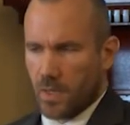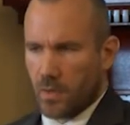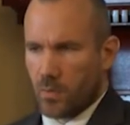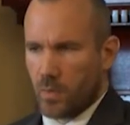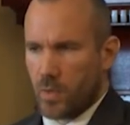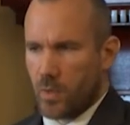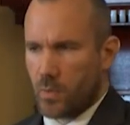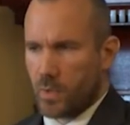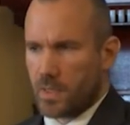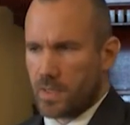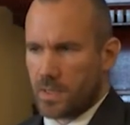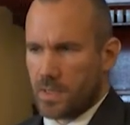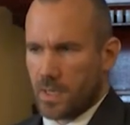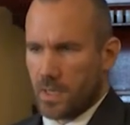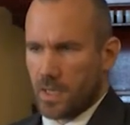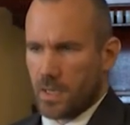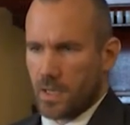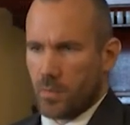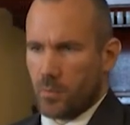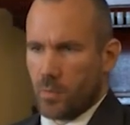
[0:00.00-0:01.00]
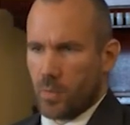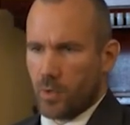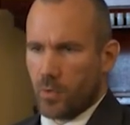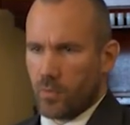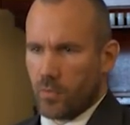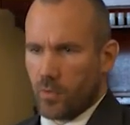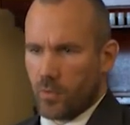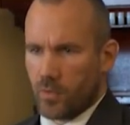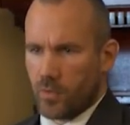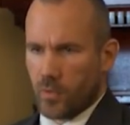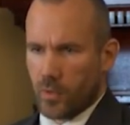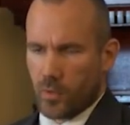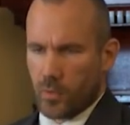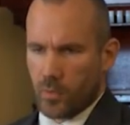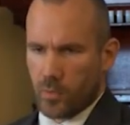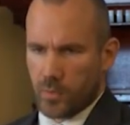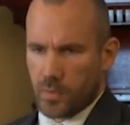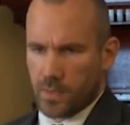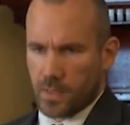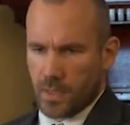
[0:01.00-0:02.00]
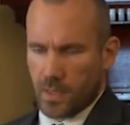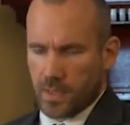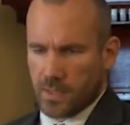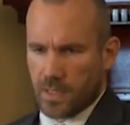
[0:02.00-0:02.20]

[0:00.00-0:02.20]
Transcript: we would say that both of those